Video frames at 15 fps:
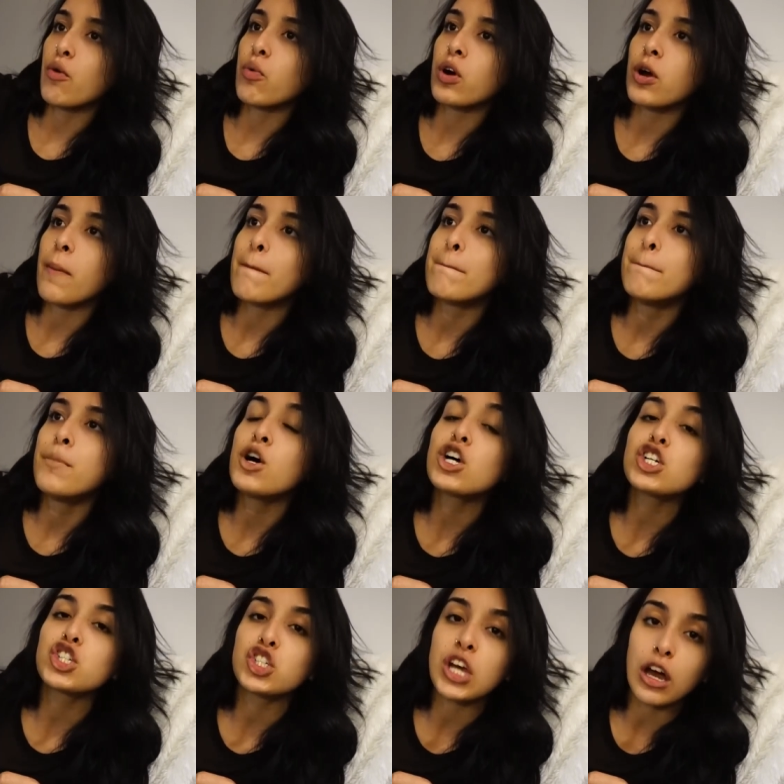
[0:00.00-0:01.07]
There were
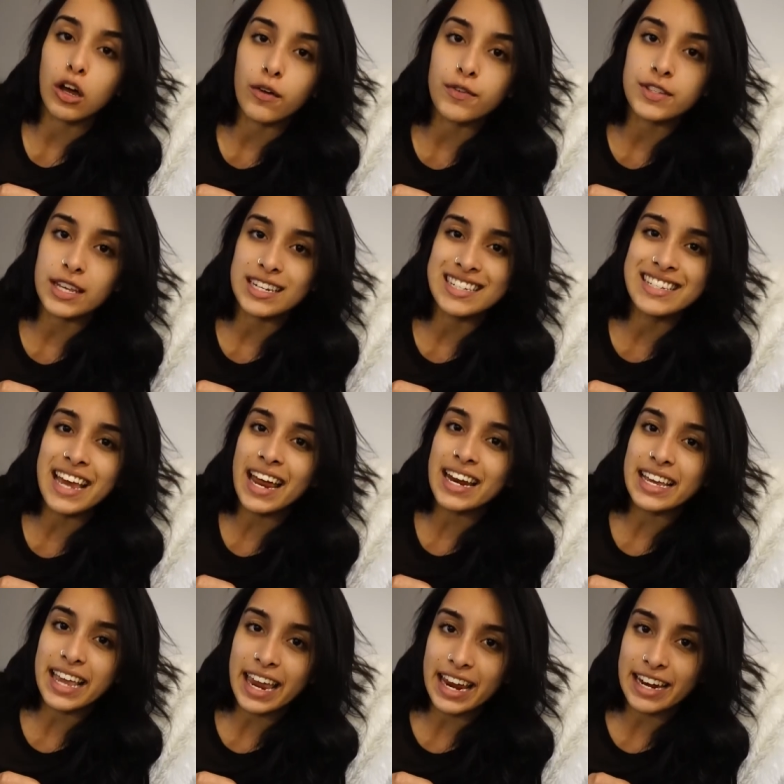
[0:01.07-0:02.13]
bookshelves
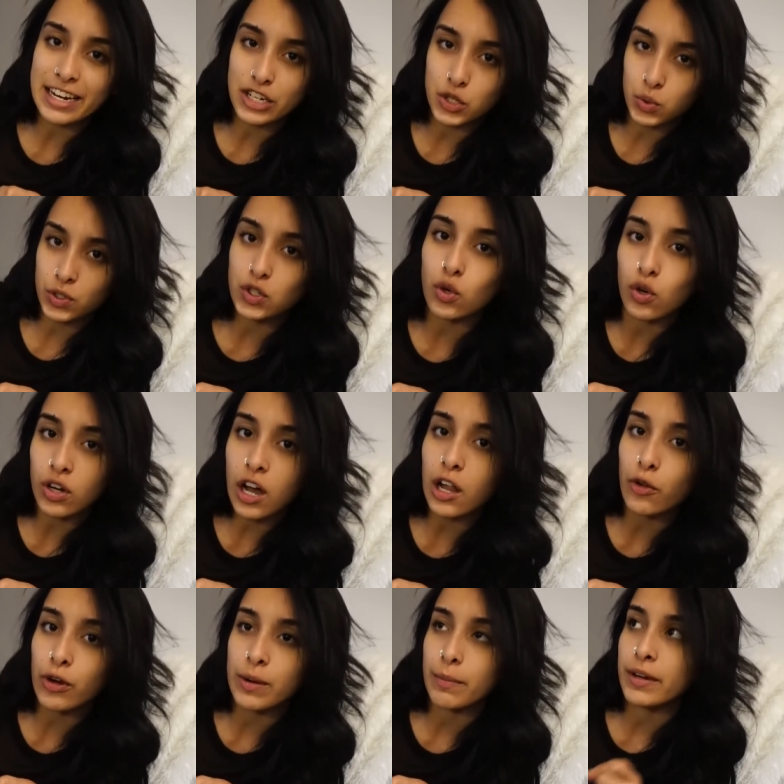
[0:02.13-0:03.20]
dedicated to adult
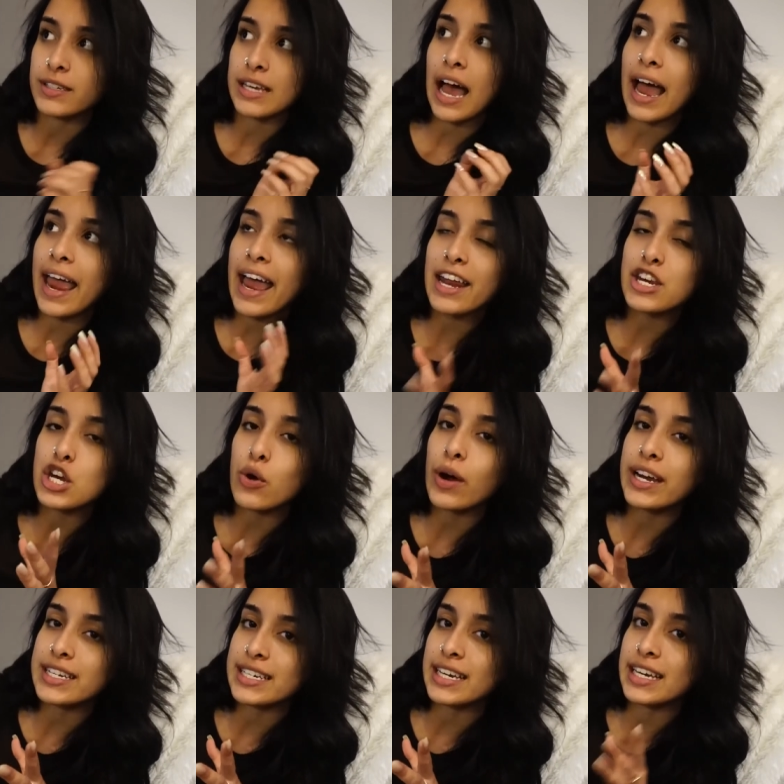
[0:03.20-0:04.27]
coloring books. I had no
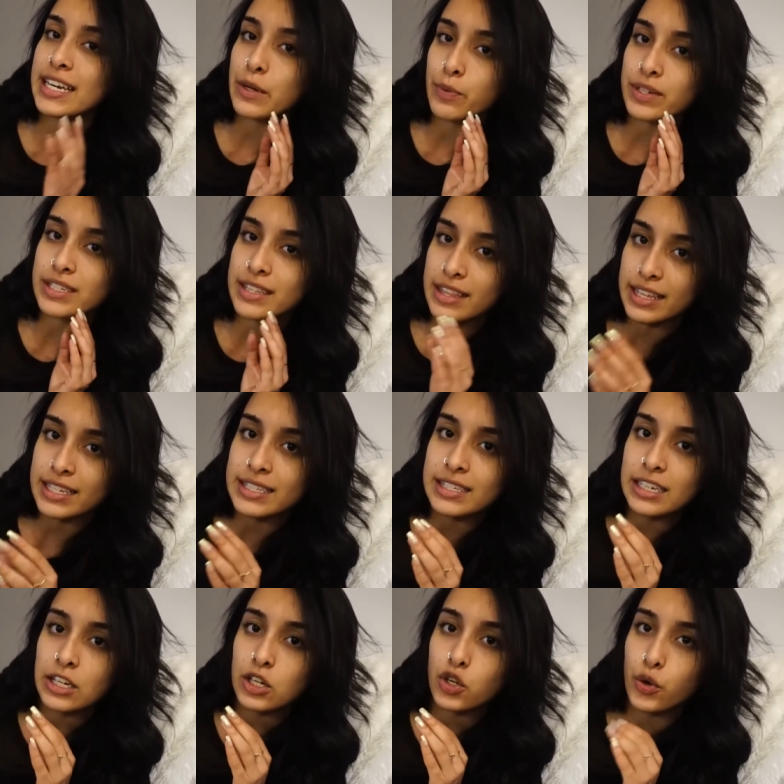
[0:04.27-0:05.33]
idea it was this
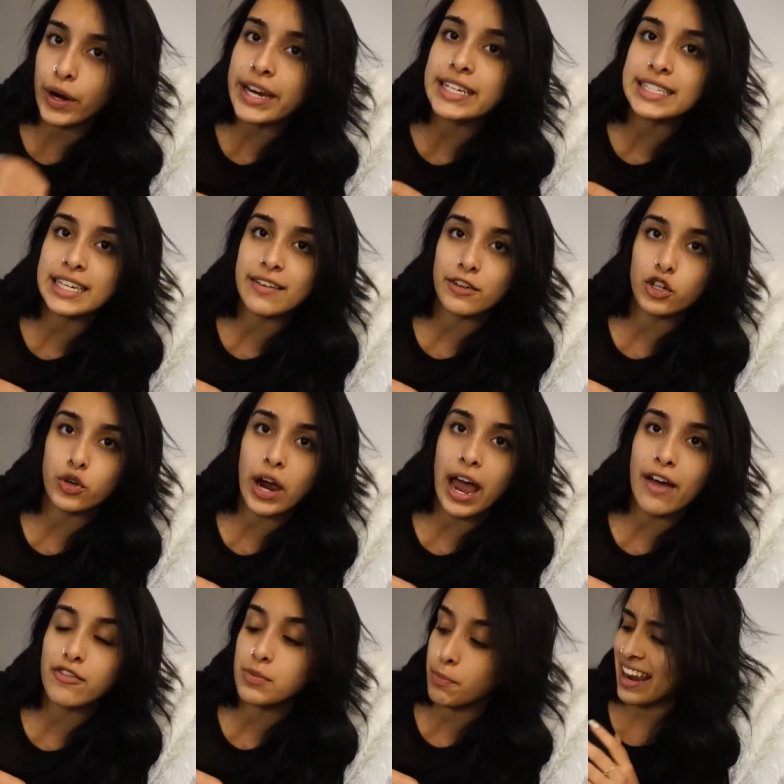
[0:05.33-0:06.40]
crazy of a
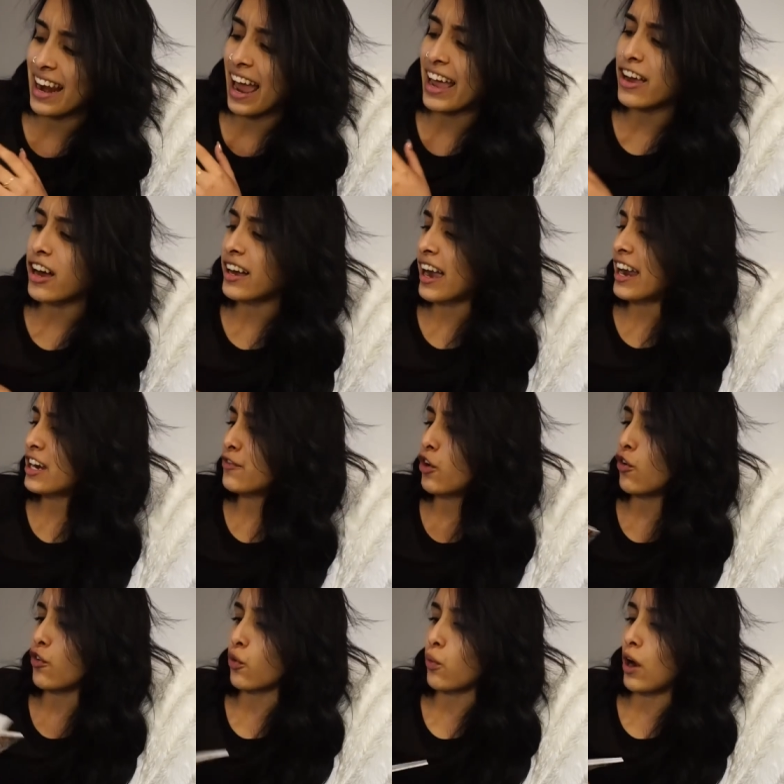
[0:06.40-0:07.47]
craft. And I got kind of
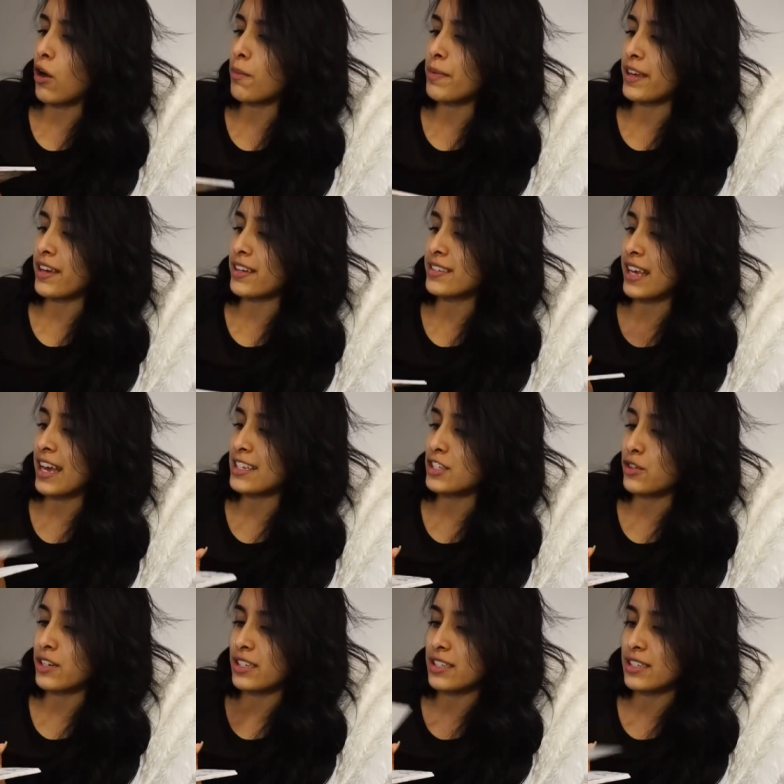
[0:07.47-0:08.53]
overwhelmed because as
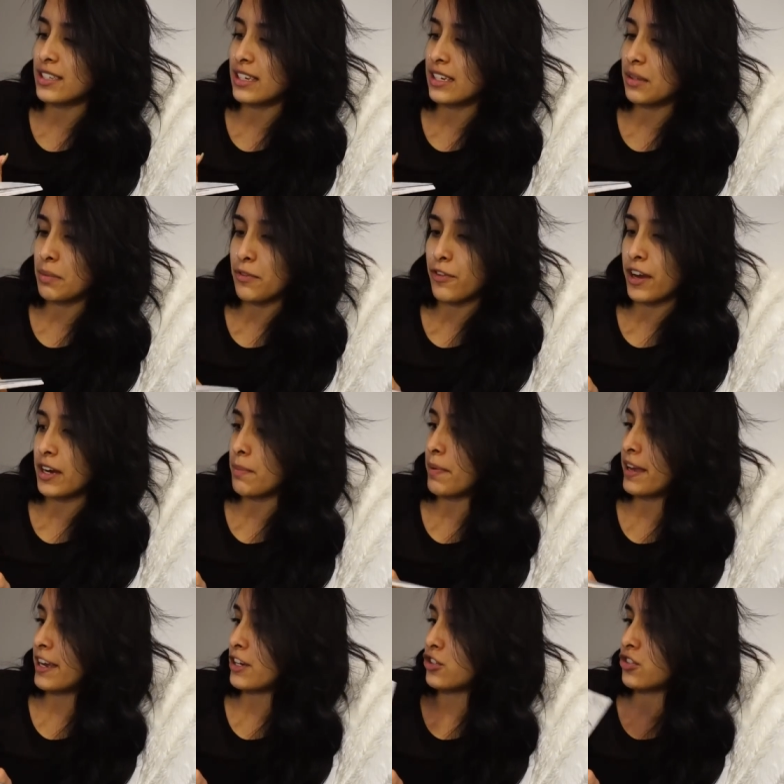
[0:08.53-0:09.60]
you can see, let me find a
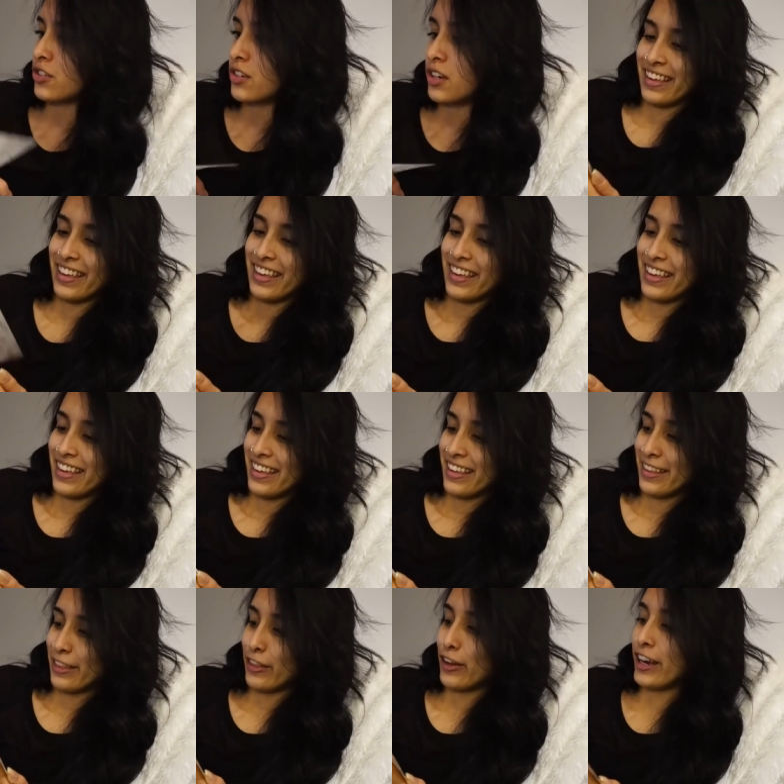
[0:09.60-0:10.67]
page.
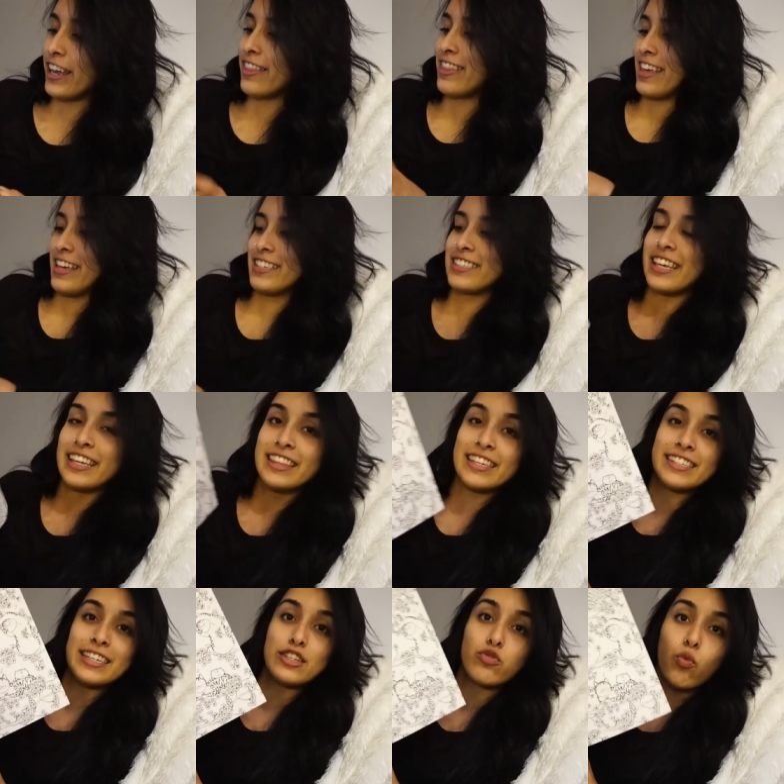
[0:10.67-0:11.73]
Look at this, like
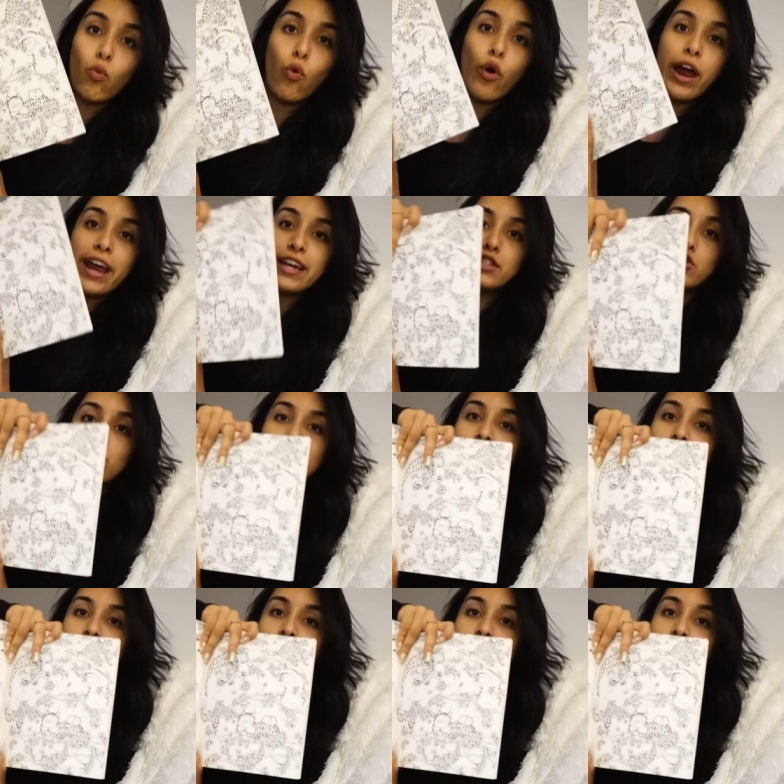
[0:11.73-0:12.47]
this is way too